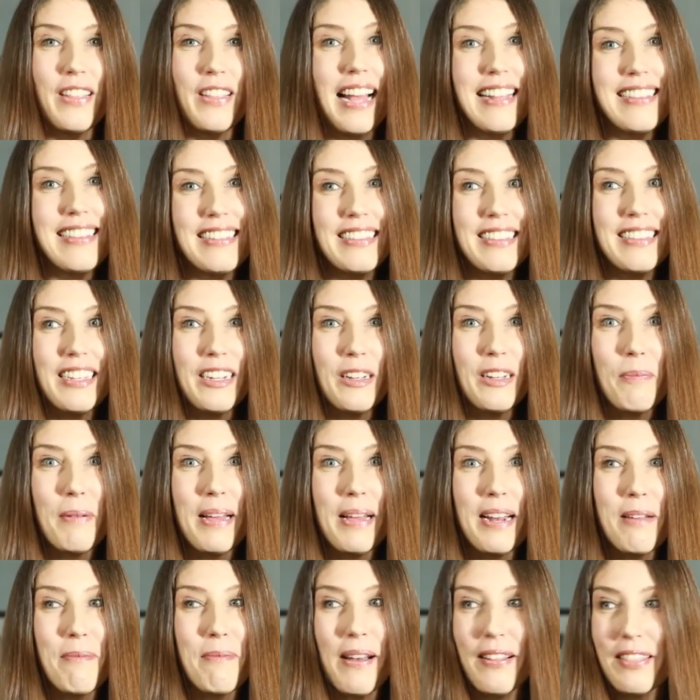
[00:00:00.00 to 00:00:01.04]
So that's a little
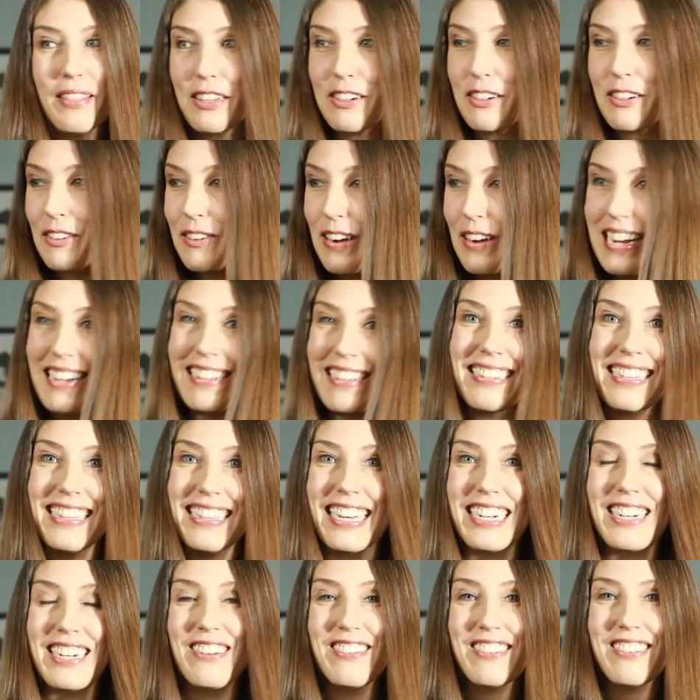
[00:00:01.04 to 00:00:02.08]
bit about the crazy
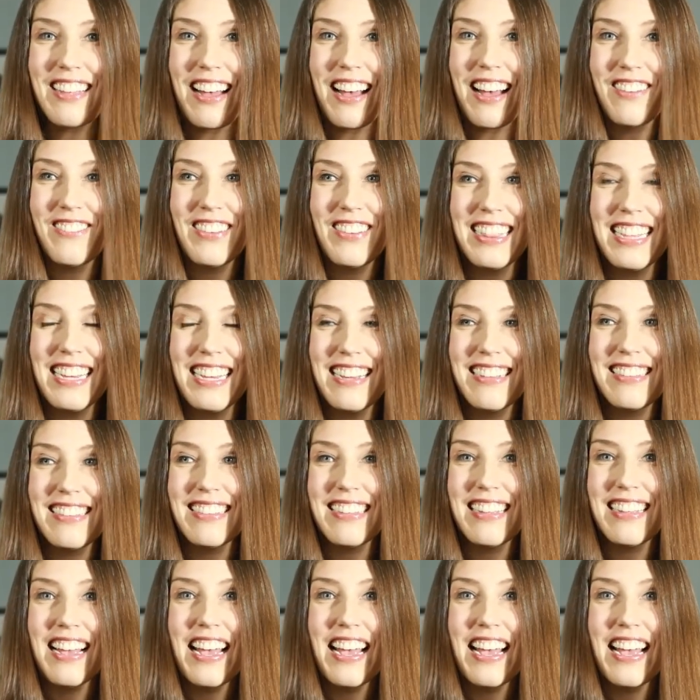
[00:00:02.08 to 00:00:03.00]
that goes on with this.